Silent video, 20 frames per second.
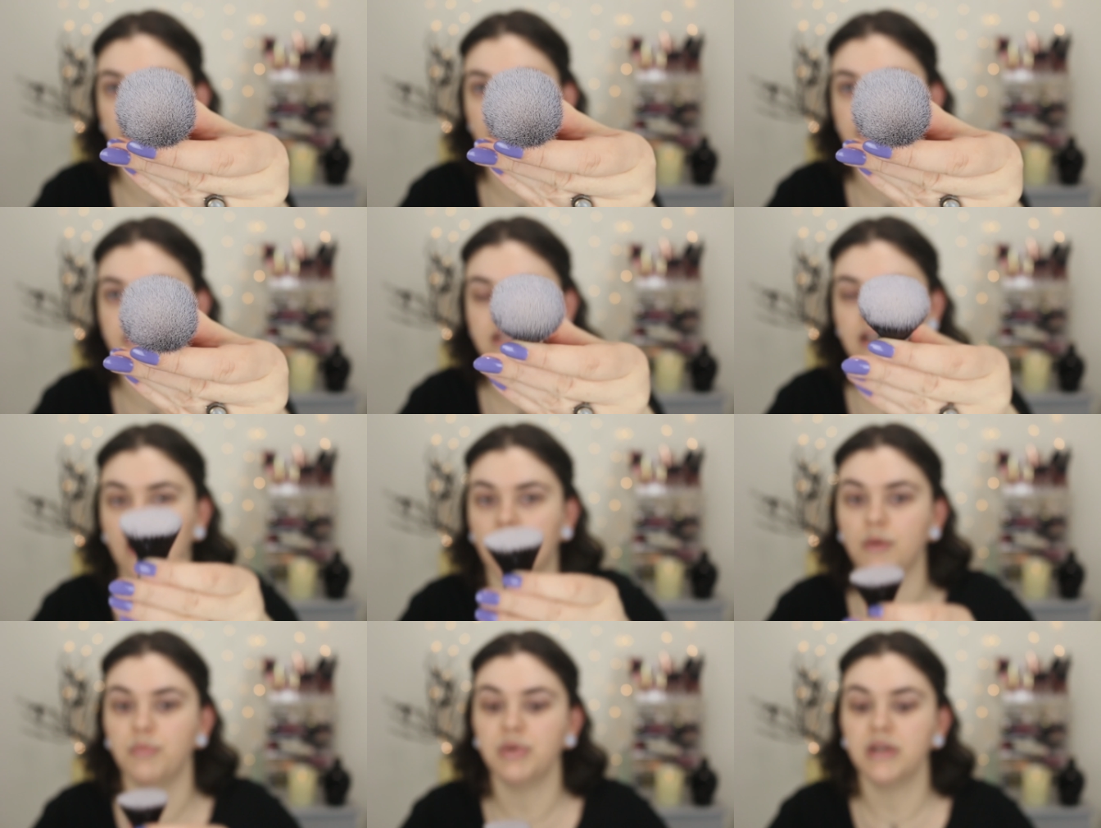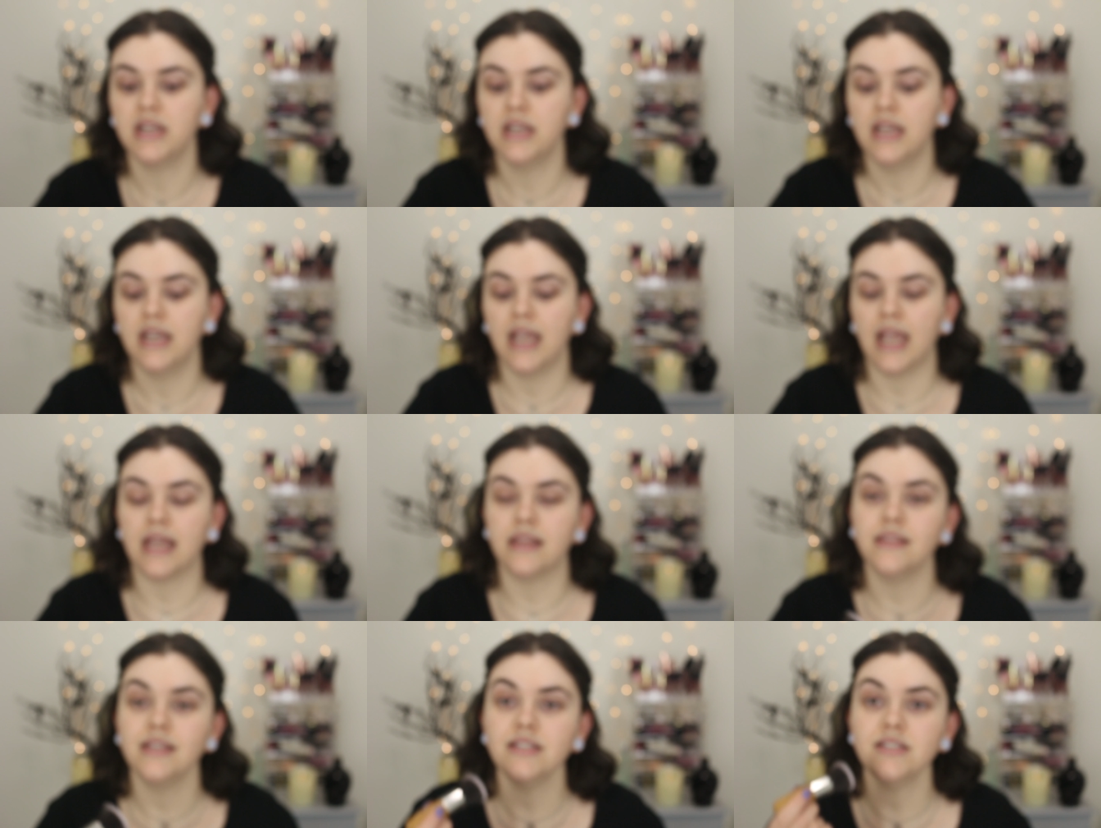on top,
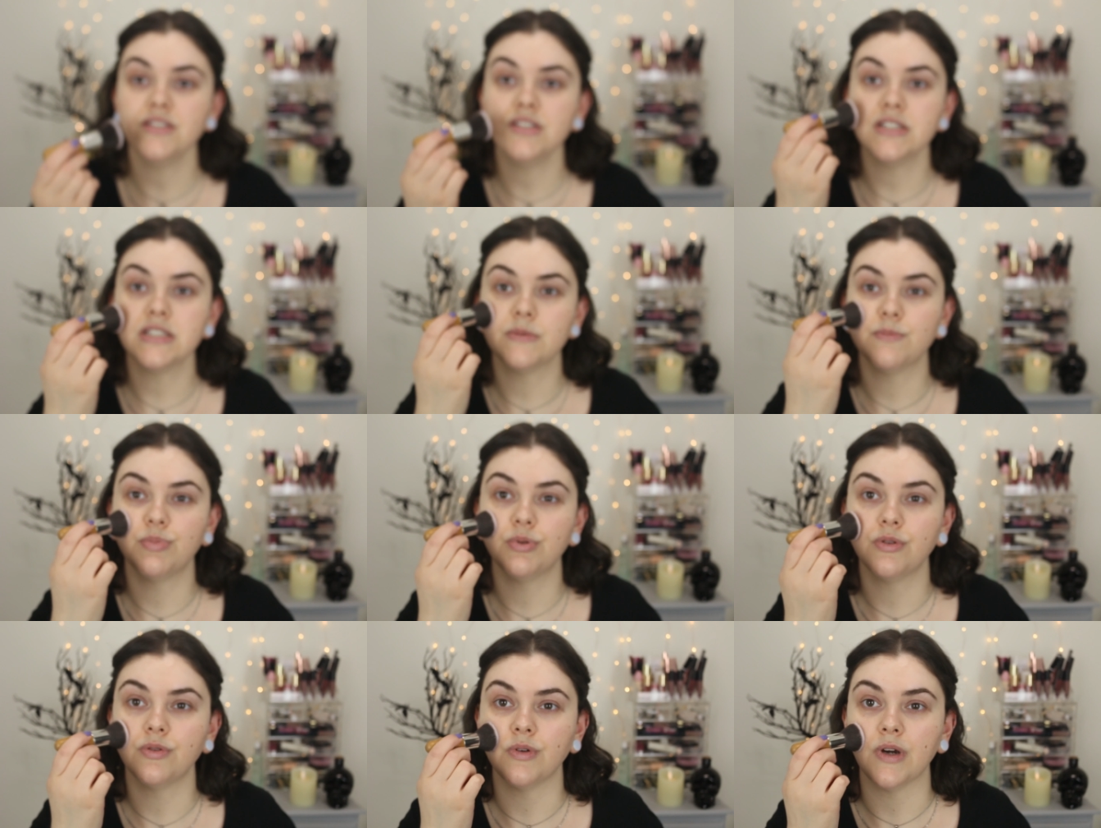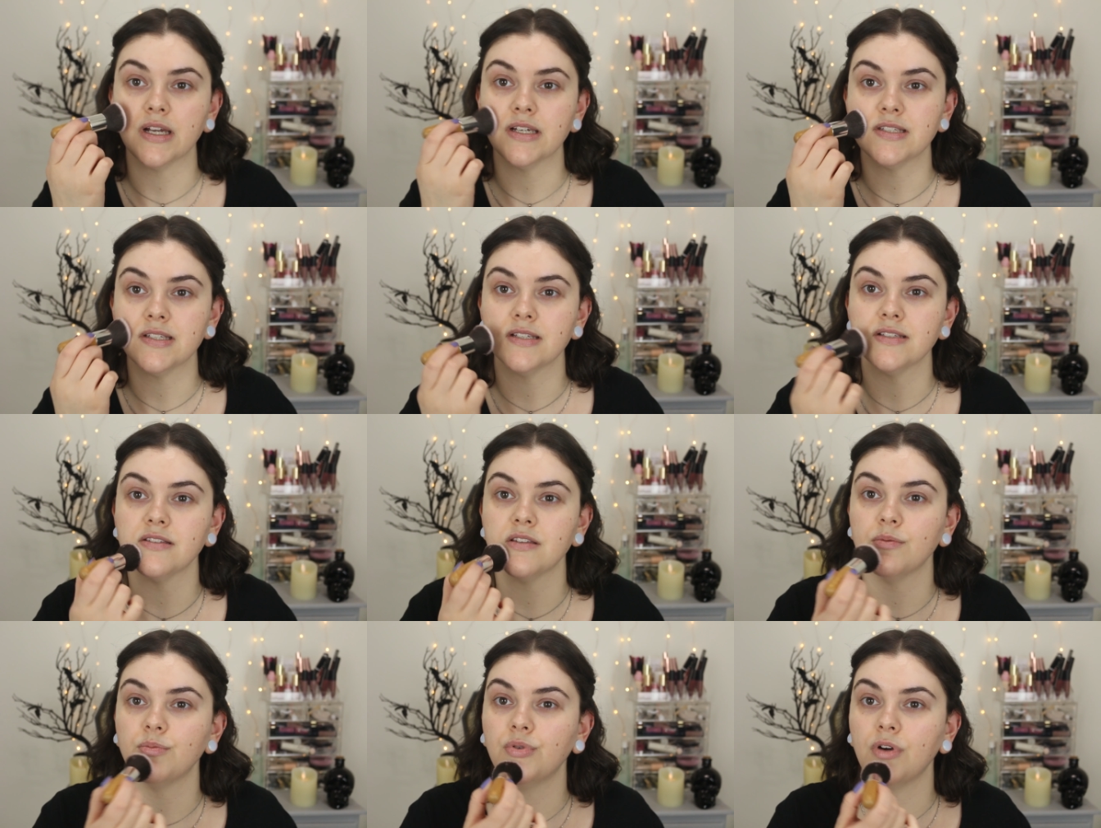and this just
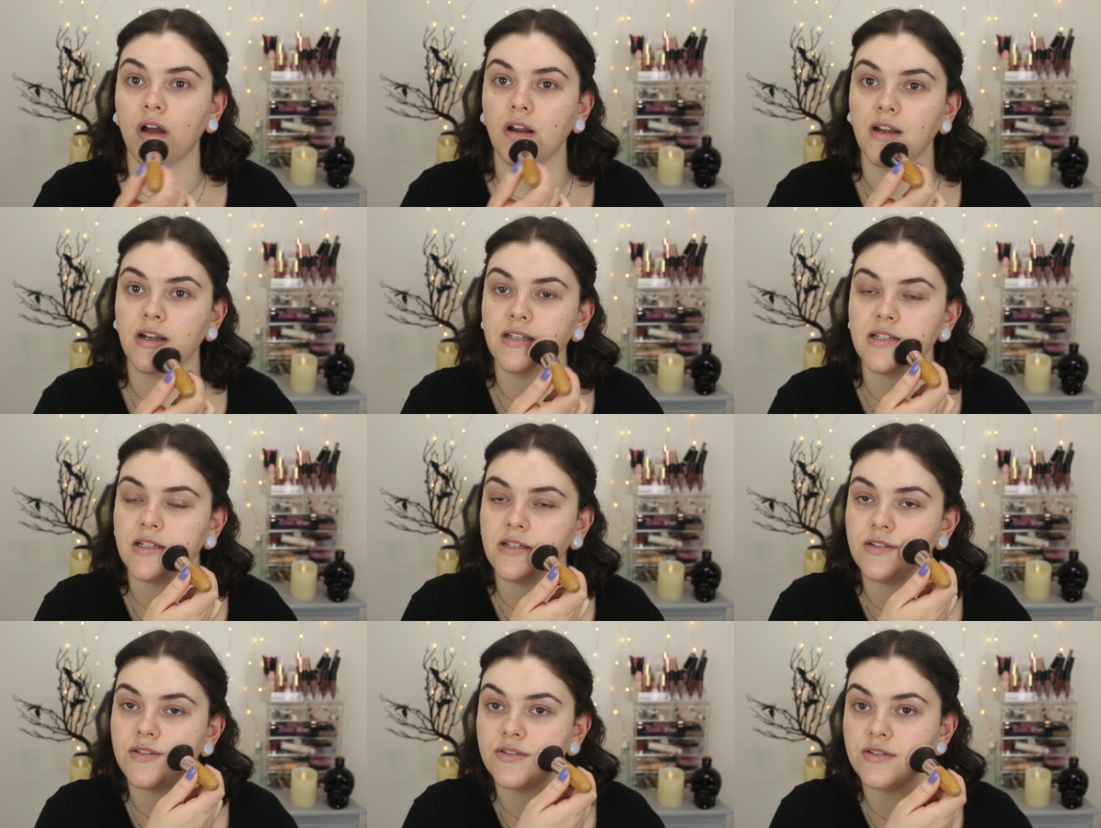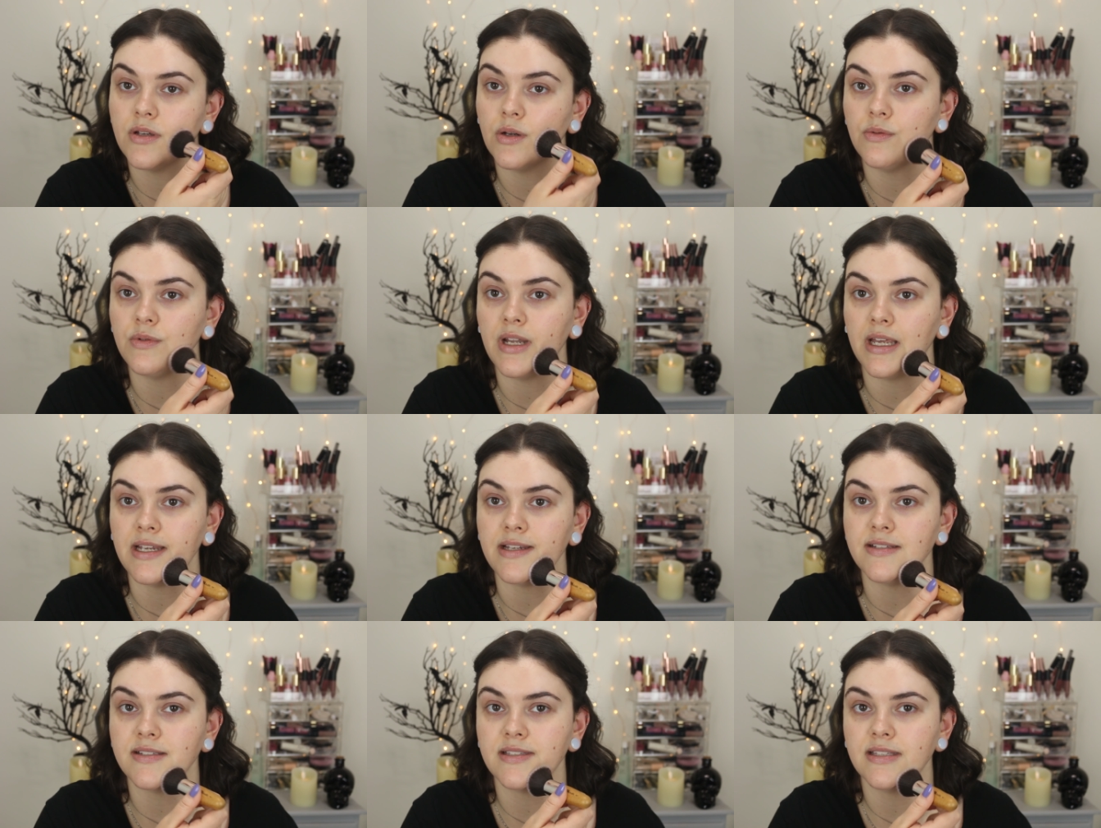presses the product in so
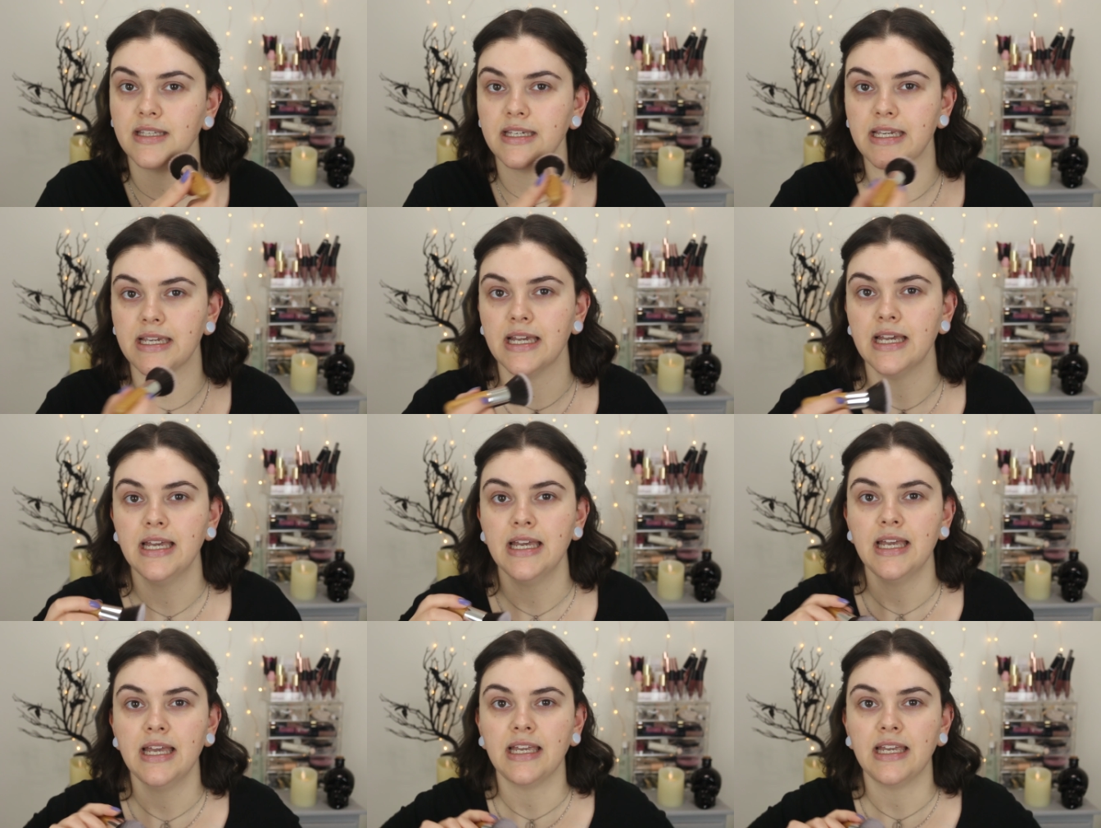nicely,